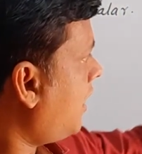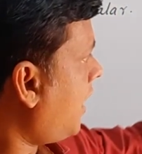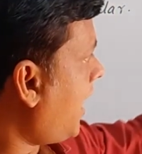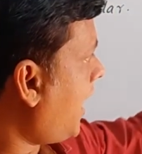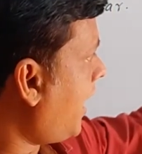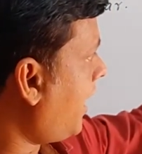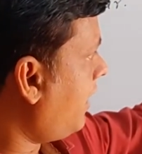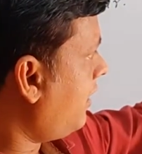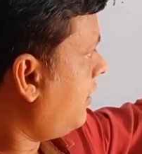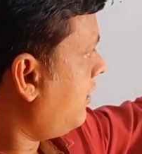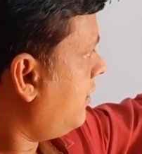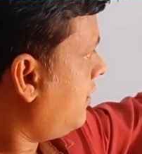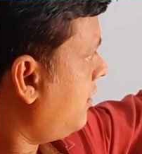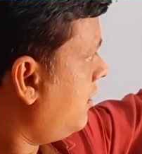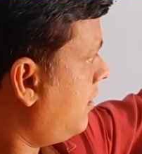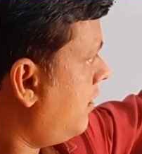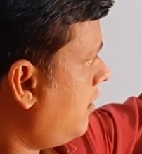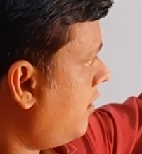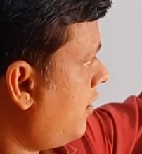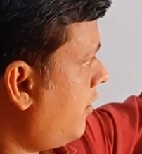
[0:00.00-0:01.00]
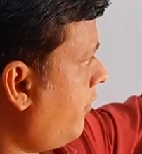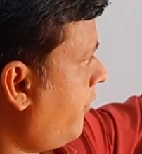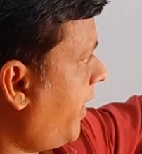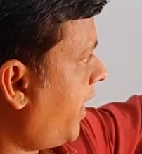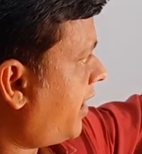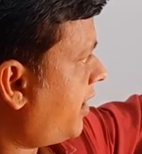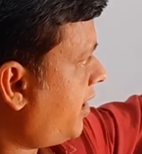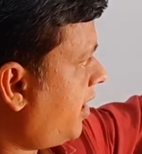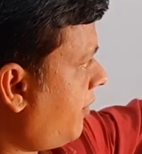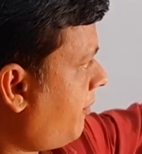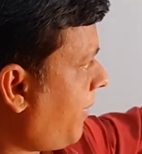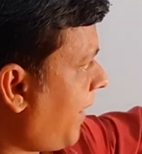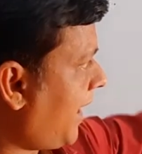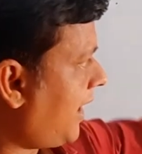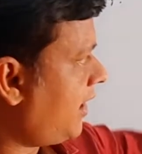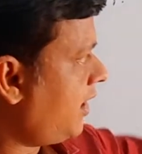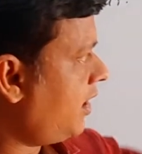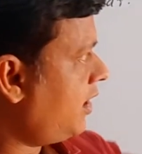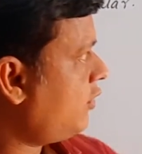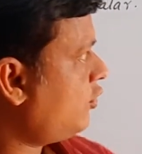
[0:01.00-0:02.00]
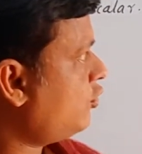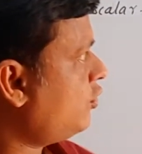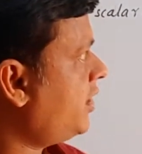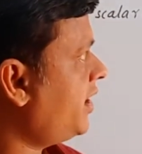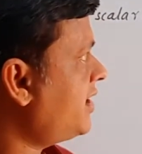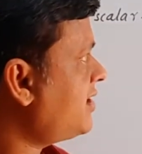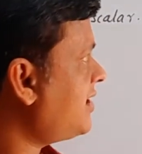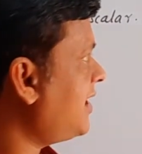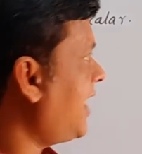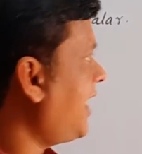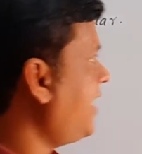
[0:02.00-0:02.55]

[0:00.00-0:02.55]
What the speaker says: and vector parallel to this line